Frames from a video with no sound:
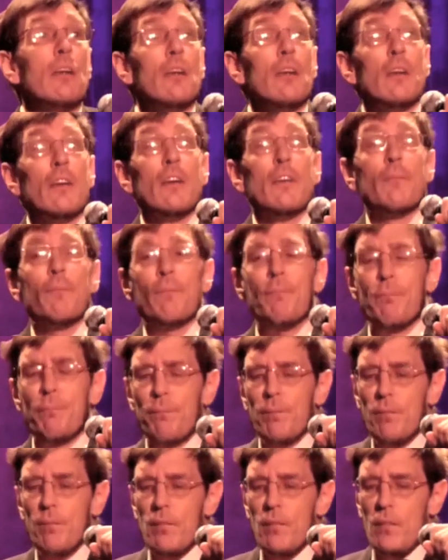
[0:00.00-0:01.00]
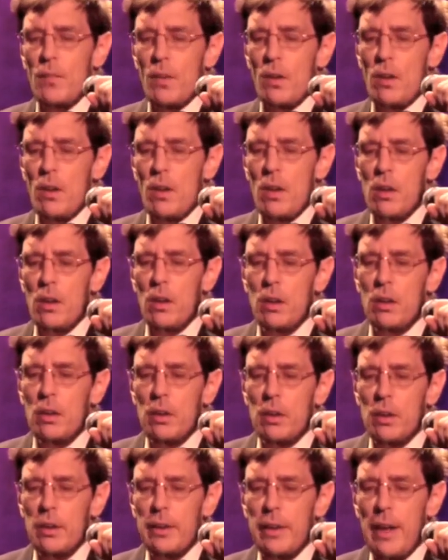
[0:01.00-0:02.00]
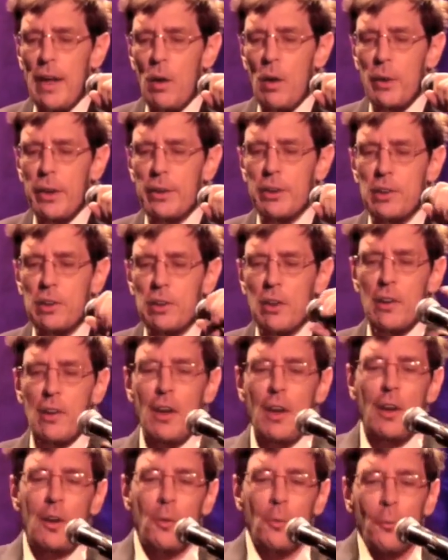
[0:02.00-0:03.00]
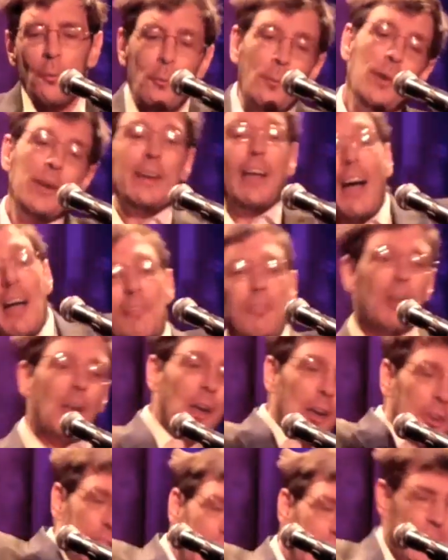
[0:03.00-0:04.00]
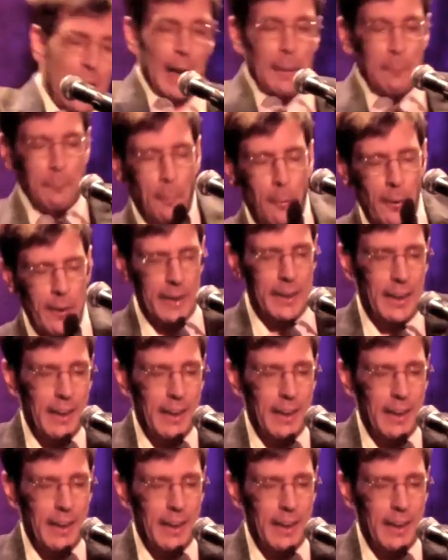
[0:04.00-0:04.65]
yeah, we just, we diverge at that point.